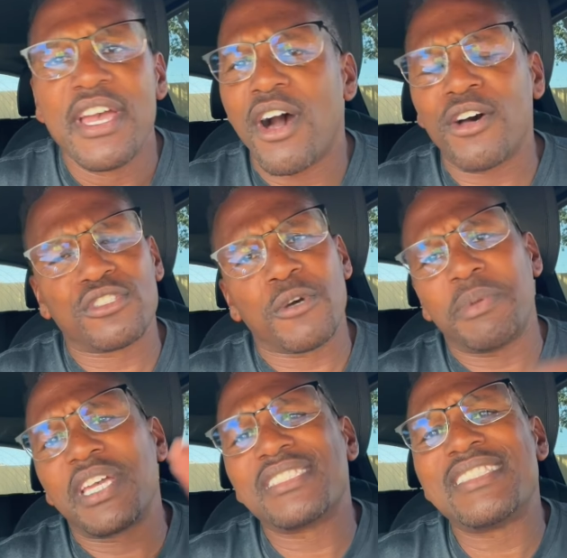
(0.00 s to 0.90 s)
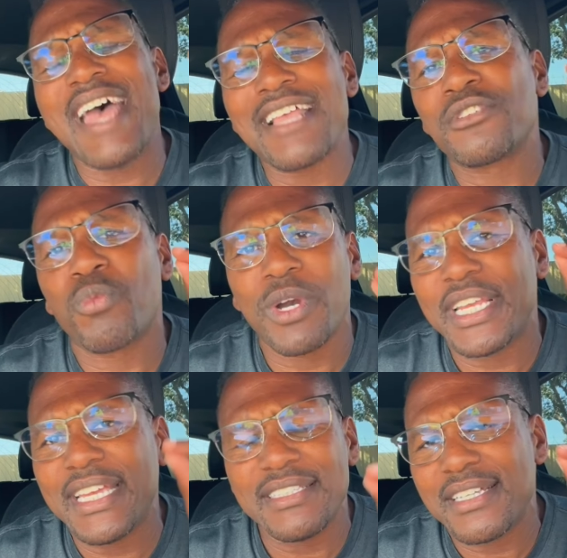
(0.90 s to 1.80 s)
Also, because that's what
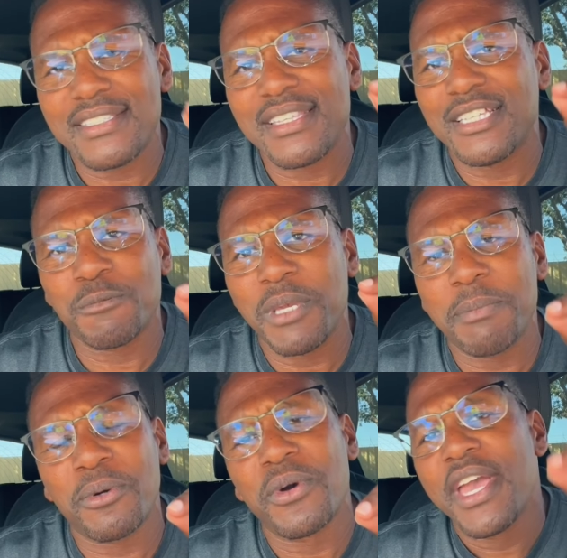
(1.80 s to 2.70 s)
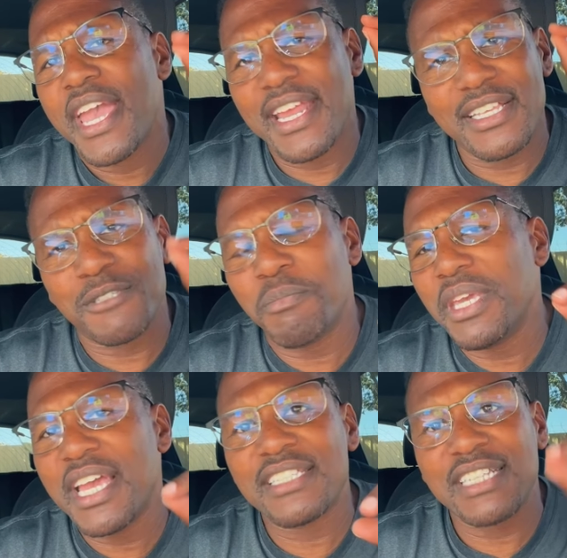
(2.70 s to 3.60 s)
he did to these people and it's
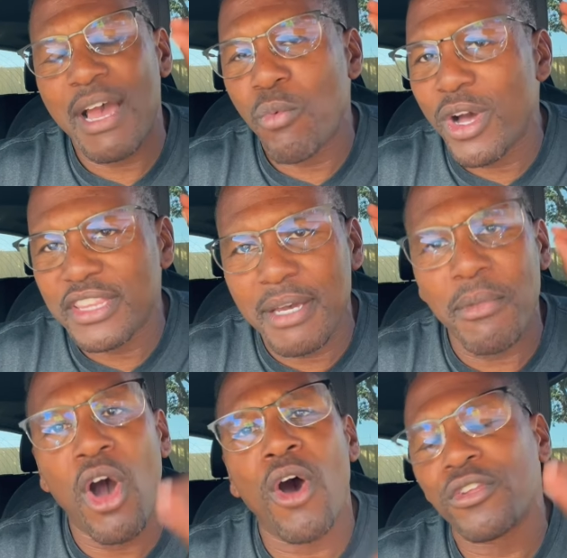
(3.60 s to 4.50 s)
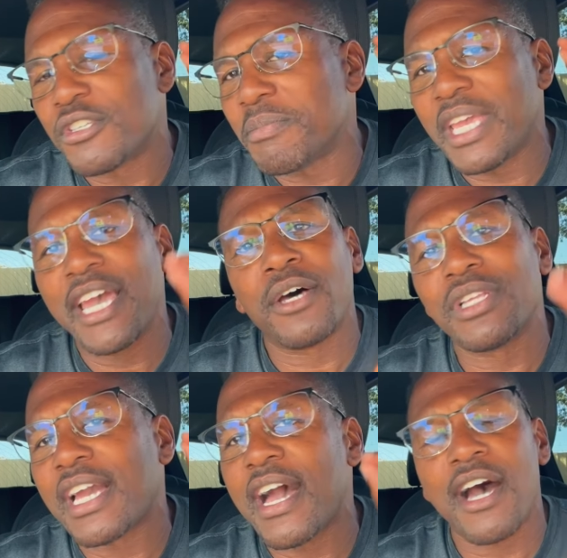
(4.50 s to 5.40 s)
BS and I want them all to be held
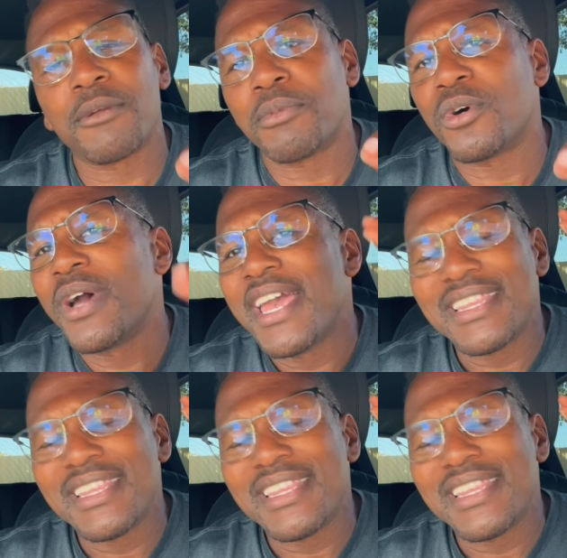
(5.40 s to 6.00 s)
accountable.